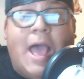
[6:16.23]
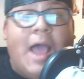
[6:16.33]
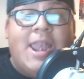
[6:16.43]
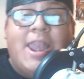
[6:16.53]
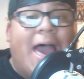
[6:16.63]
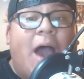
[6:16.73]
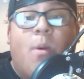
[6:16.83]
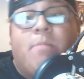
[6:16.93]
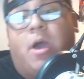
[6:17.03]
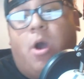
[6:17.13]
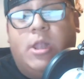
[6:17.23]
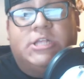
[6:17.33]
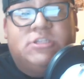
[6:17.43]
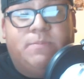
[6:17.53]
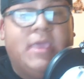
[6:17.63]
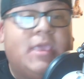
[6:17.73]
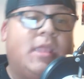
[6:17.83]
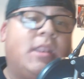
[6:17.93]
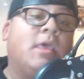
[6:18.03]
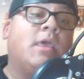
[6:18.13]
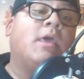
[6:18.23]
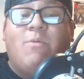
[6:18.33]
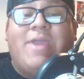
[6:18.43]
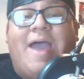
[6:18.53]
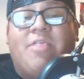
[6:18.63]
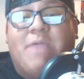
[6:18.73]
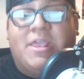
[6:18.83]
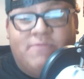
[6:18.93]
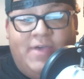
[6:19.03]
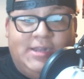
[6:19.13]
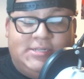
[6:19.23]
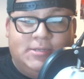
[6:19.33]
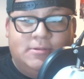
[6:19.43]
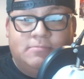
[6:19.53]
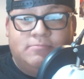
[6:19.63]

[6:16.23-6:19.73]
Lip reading: Not now, in my honest opinion. But then we had the main event.